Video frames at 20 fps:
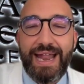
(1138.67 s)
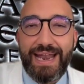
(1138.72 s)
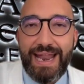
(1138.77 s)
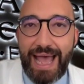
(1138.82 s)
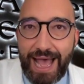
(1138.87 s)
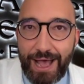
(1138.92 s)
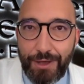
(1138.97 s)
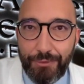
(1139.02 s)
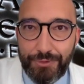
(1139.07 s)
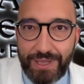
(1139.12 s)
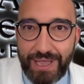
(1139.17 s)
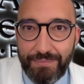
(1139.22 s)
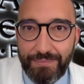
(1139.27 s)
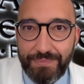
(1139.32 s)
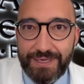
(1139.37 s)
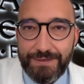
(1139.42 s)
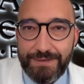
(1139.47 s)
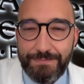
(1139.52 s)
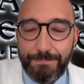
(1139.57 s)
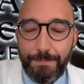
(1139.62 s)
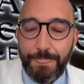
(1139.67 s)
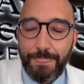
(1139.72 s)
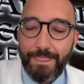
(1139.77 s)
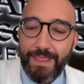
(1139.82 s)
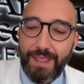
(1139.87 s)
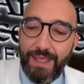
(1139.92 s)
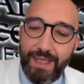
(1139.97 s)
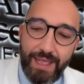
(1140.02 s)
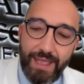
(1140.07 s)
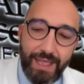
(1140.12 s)
and outcomes.
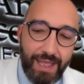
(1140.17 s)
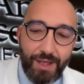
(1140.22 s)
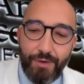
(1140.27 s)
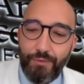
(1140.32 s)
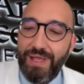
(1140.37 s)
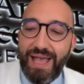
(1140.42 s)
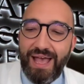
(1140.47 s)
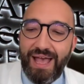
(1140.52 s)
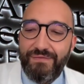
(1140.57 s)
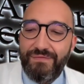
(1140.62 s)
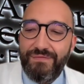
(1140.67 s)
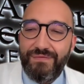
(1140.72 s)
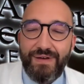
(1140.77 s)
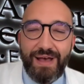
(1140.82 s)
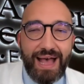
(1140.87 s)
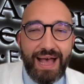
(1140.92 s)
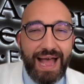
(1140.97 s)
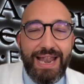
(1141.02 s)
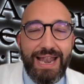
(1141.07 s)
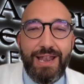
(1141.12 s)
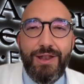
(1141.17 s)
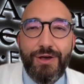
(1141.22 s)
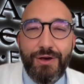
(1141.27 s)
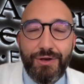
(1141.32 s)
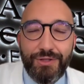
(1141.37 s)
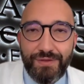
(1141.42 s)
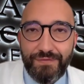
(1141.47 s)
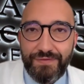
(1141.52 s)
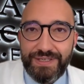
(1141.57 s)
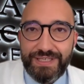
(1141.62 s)
We have a
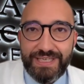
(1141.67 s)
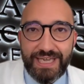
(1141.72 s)
lot of